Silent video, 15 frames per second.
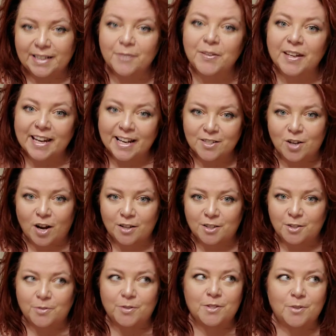If they can't talk
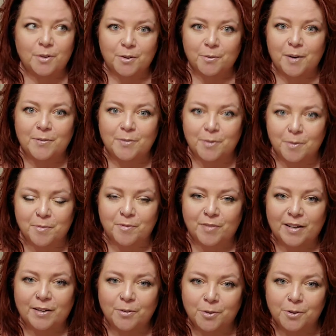to you, there's no other way for them to
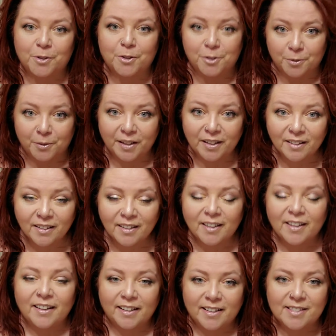find out who you're doing
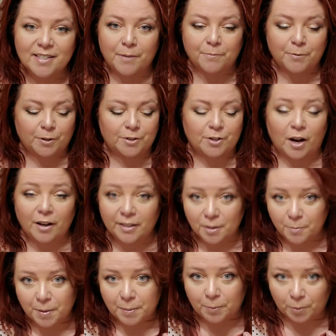except for talking to
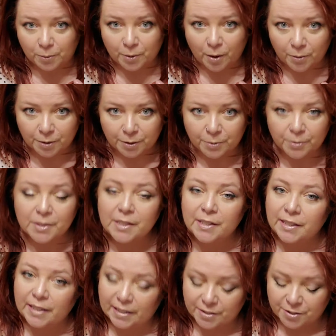people who know you
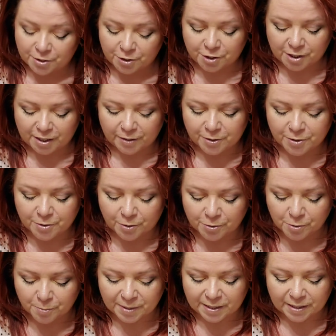and searching out your
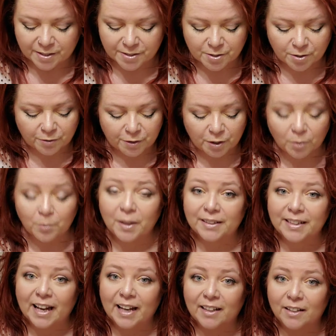social media. So if you don't want
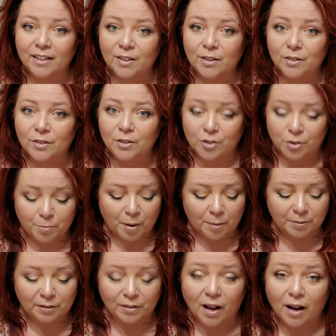that, and you should
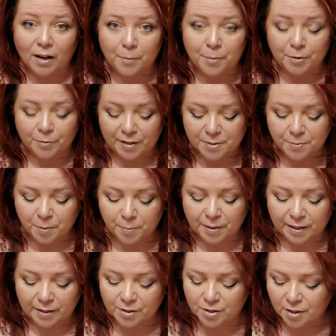probably lock up your Facebook
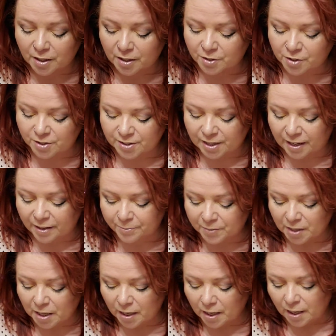page, just say.
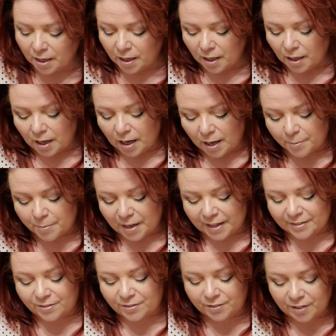I
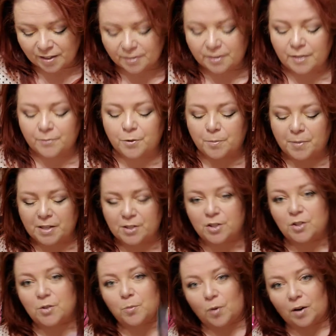think the information
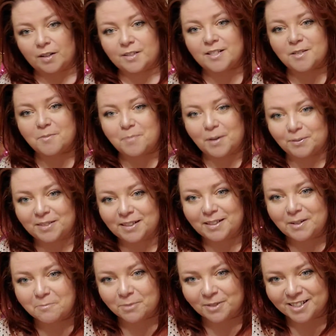you want is about the
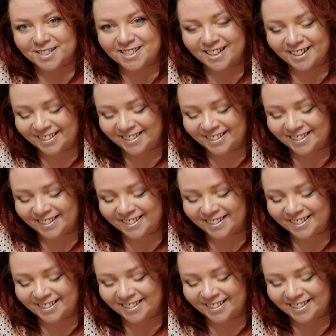Empress.